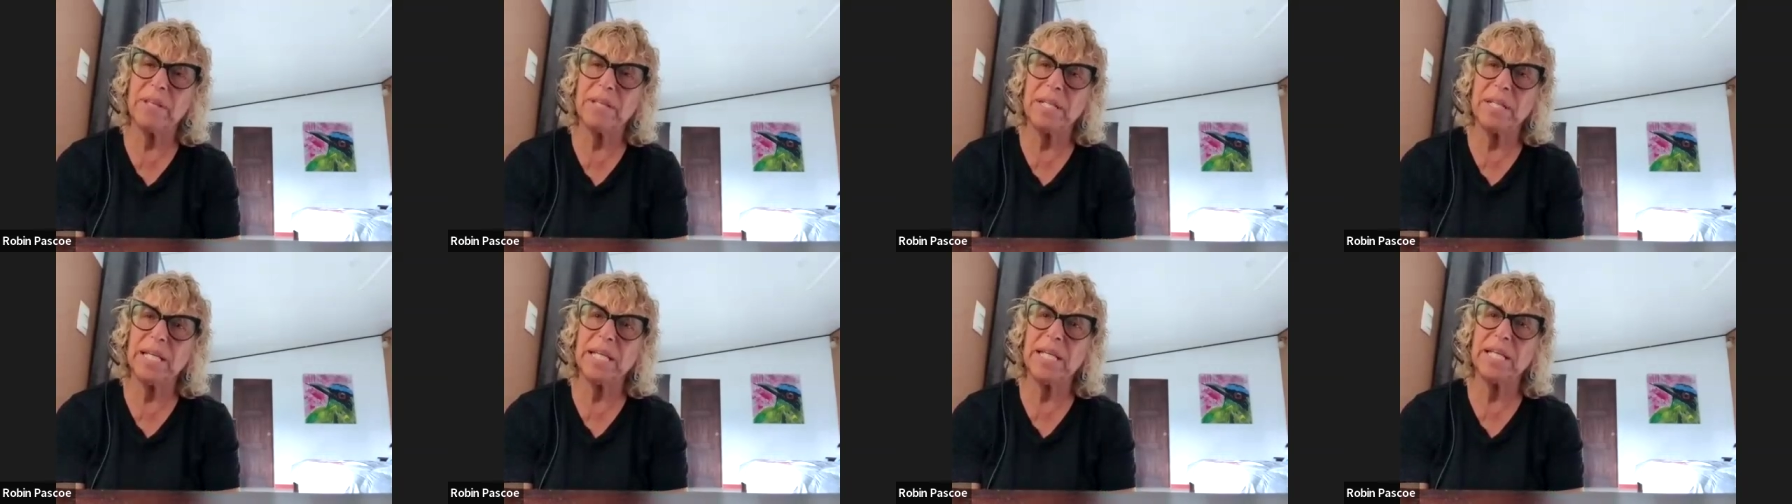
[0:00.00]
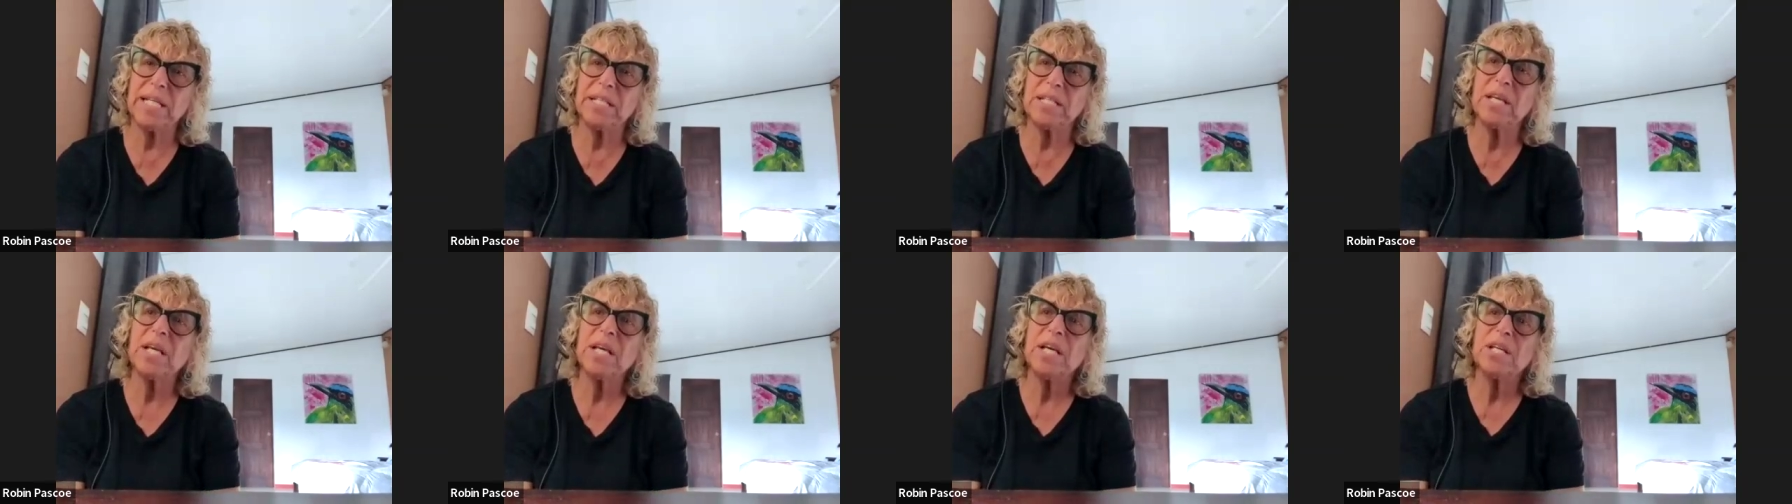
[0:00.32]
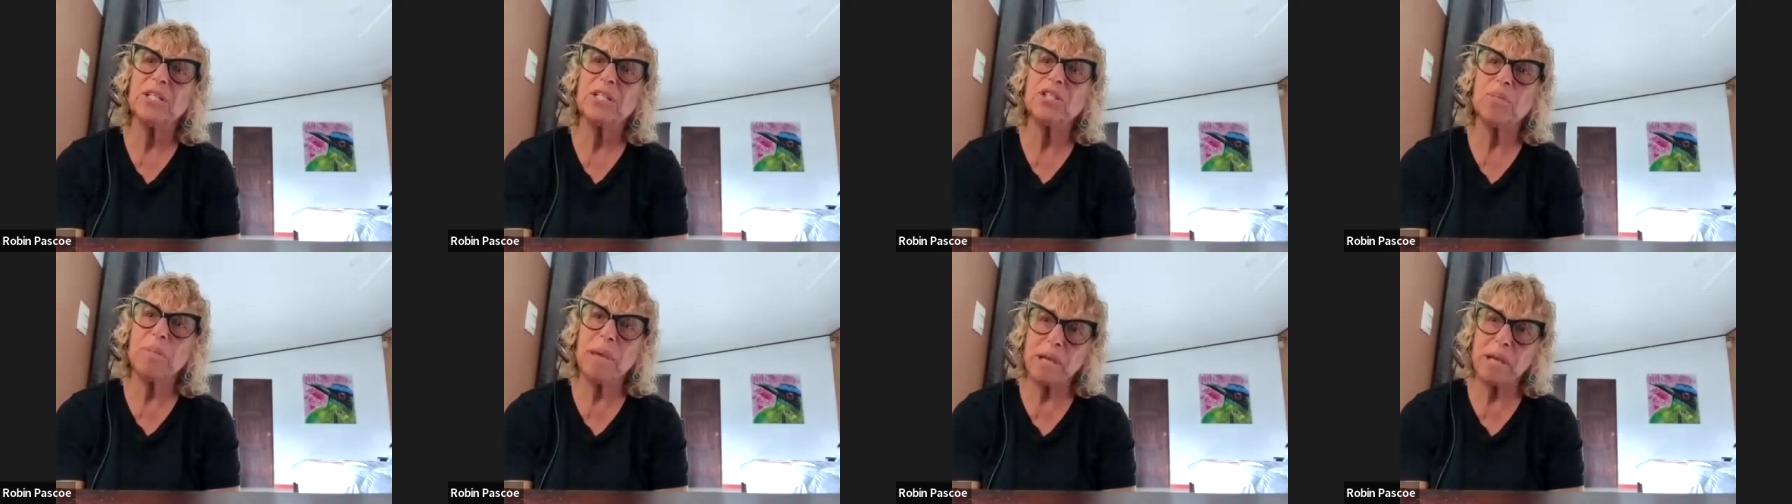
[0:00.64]
need
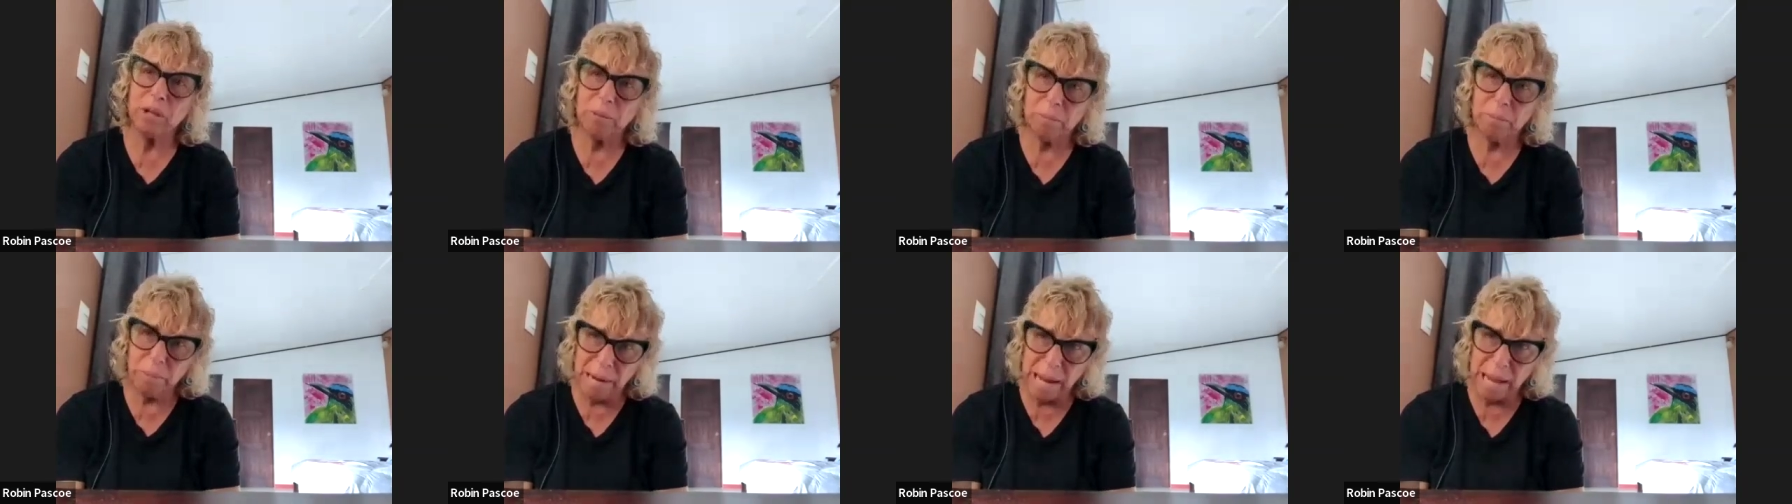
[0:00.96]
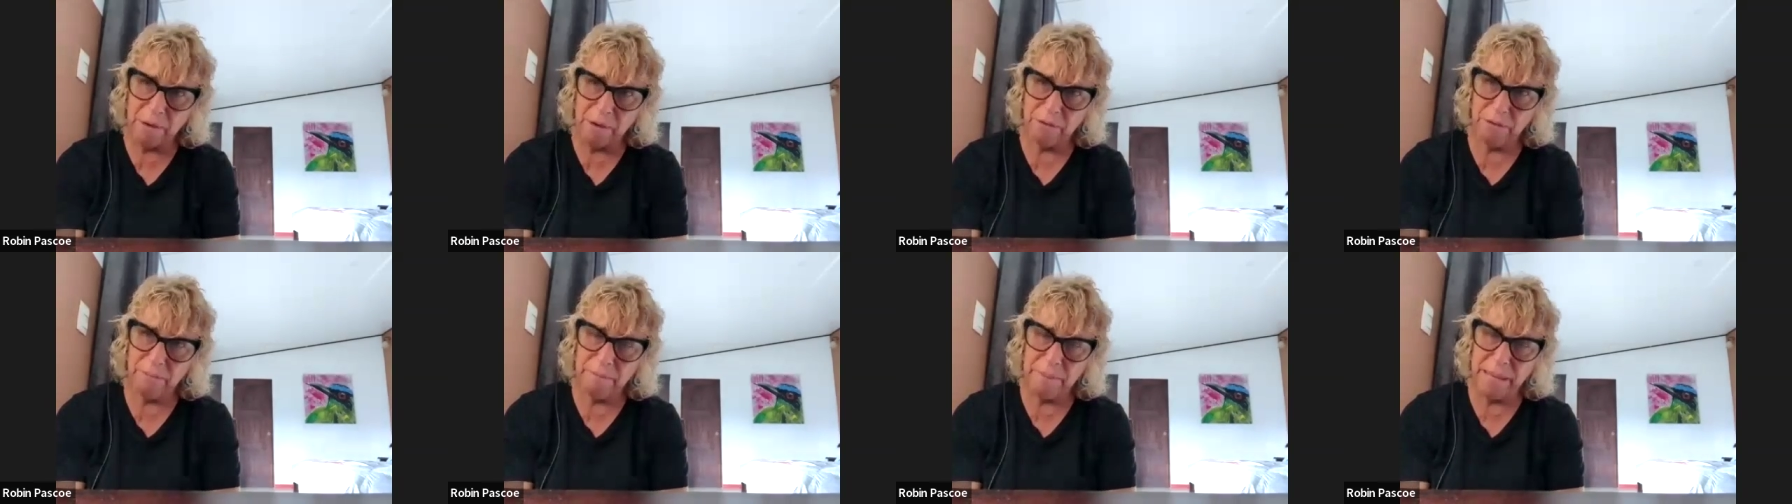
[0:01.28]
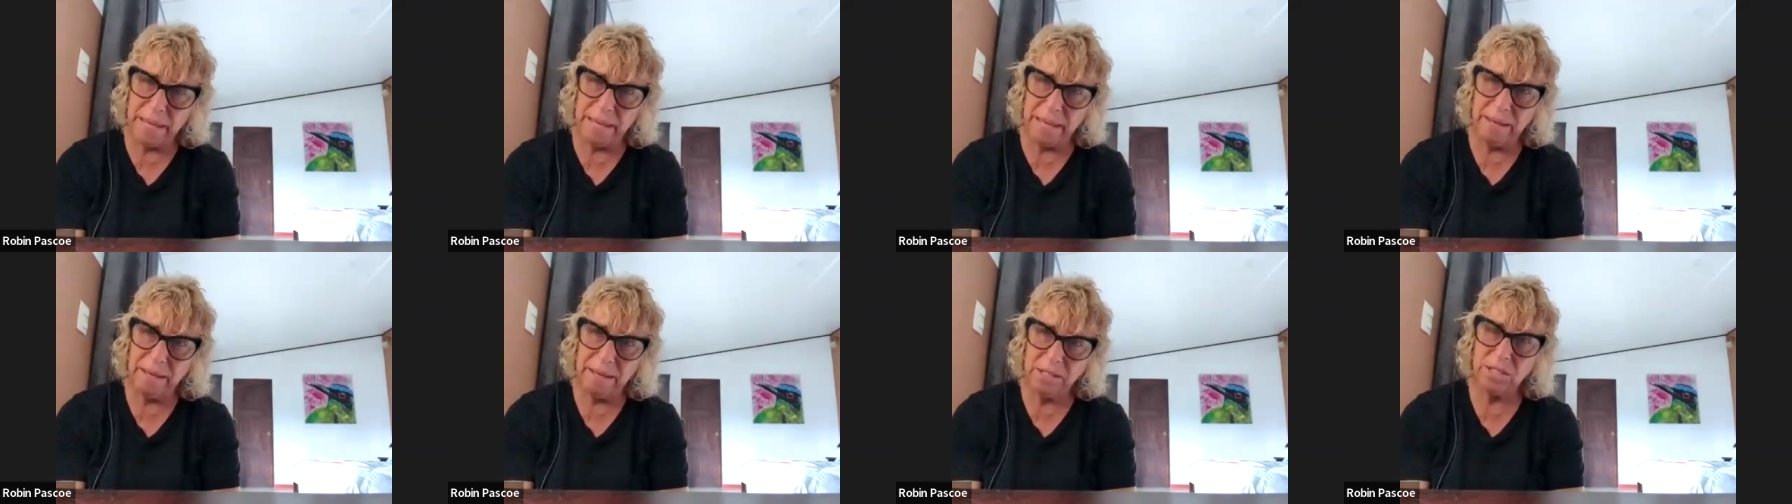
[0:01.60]
to make her proud of
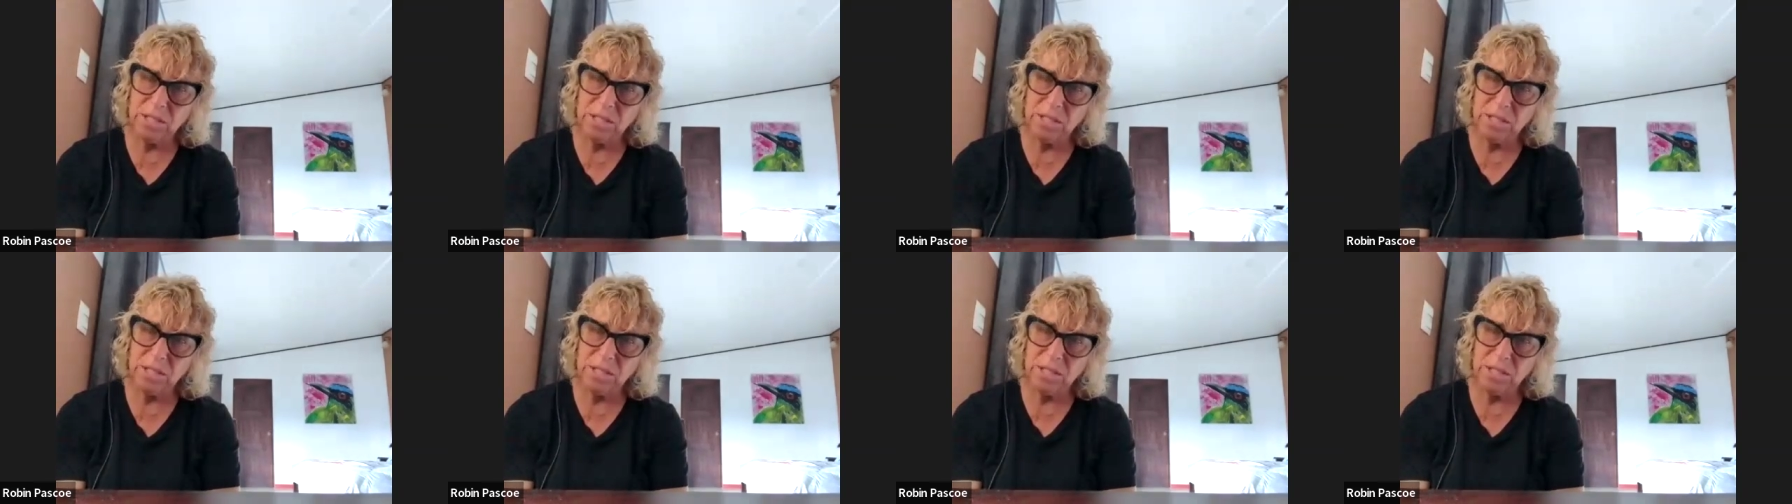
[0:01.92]
me,